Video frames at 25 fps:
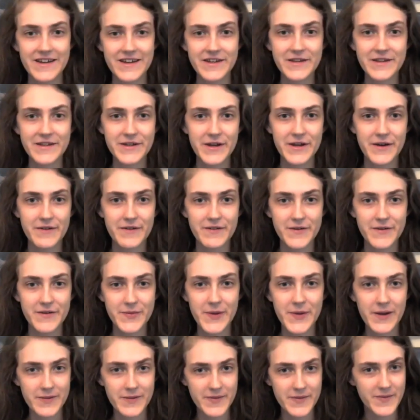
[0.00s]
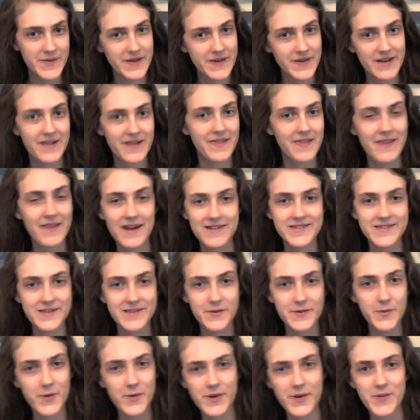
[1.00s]
you know, there's probably a less
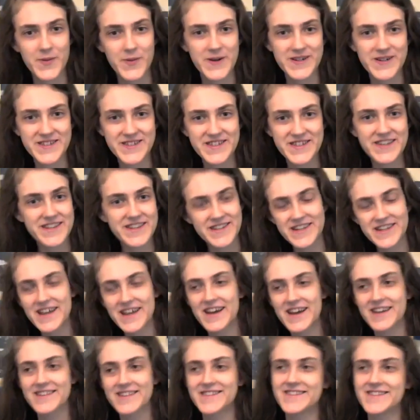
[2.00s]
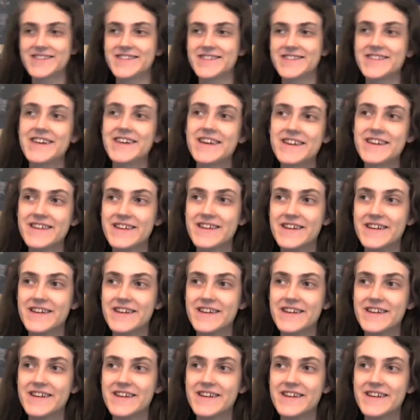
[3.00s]
than 1% chance. It's like,